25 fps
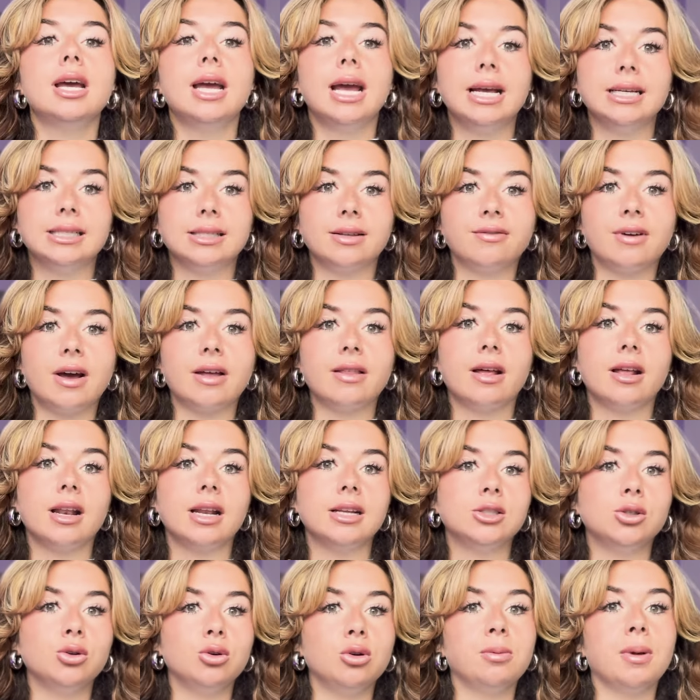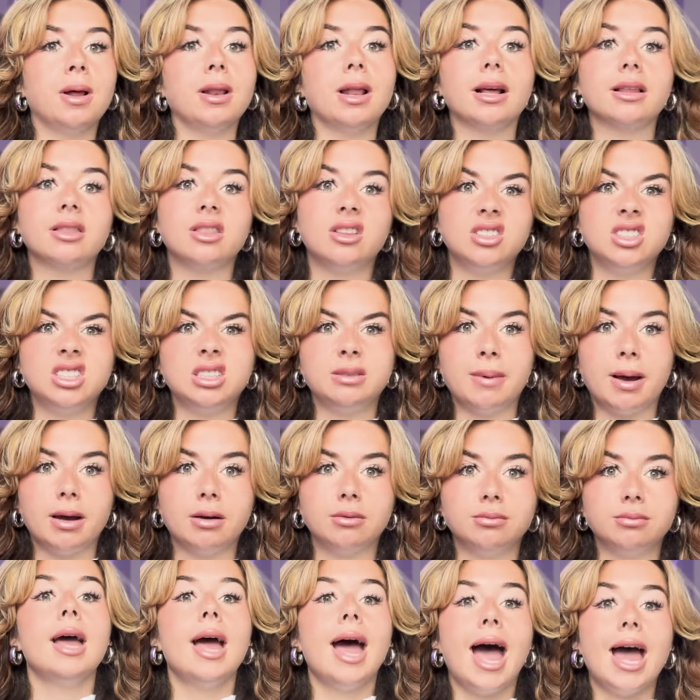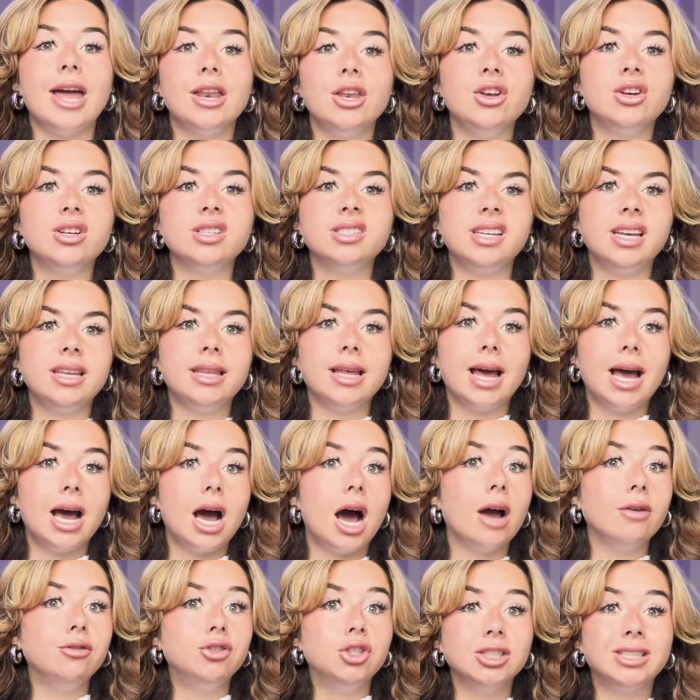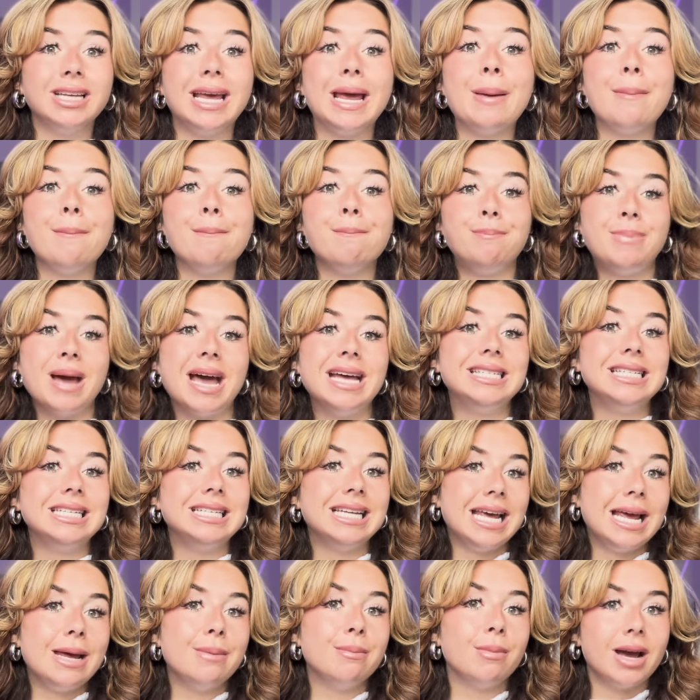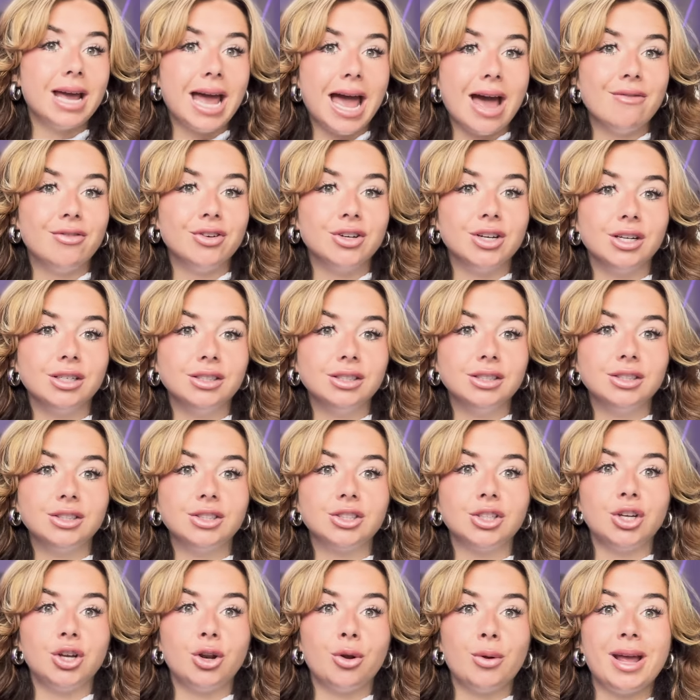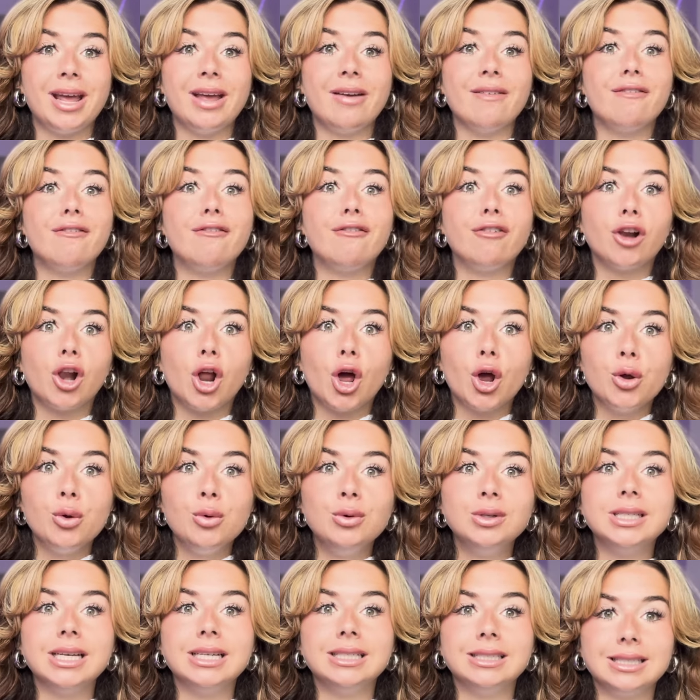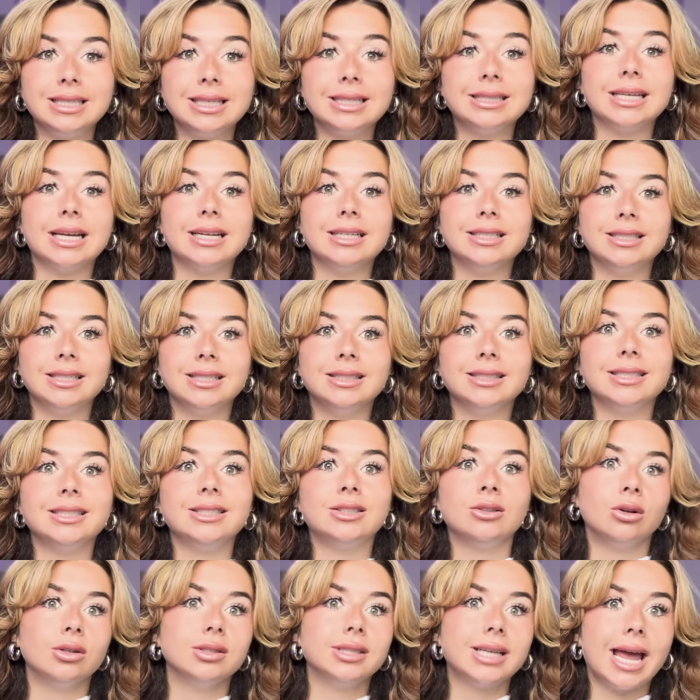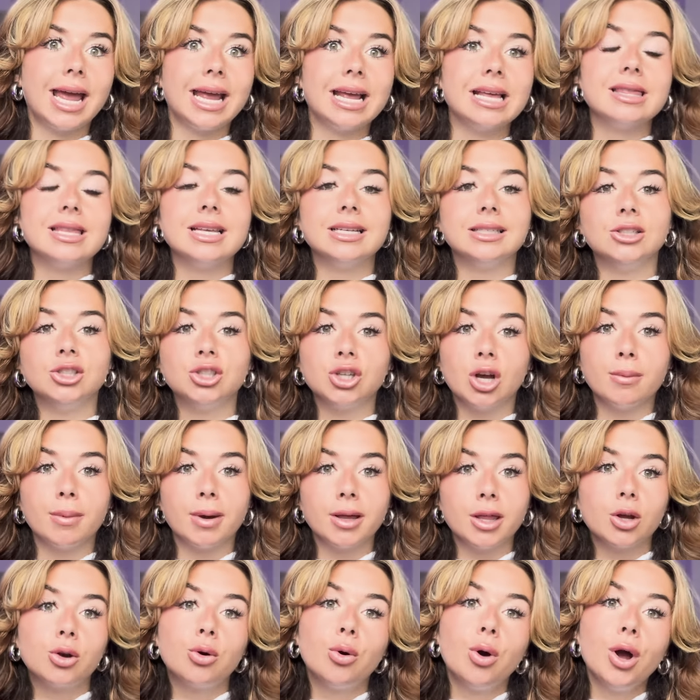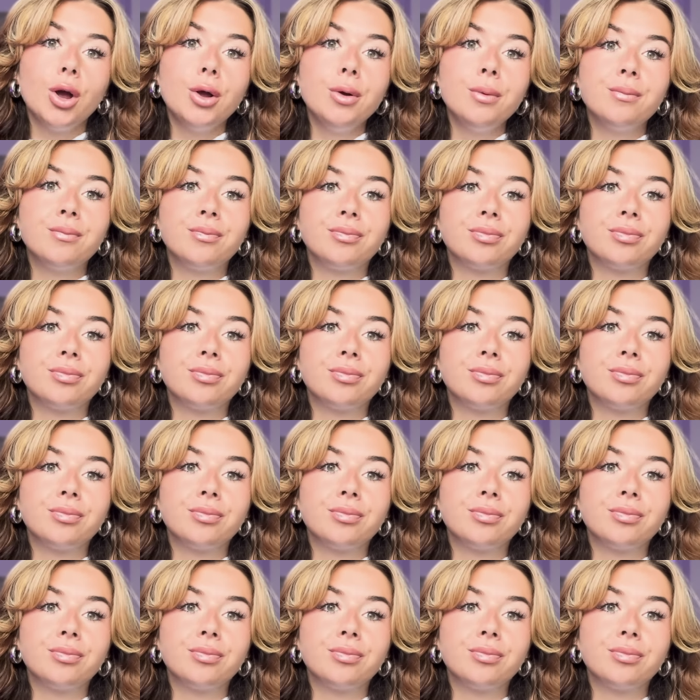is the fact that it's all about like the smell. And you can see there, I've just embedded in my evidence. So, you know, it flows into the sentence. It's not saying this is shown by the quote.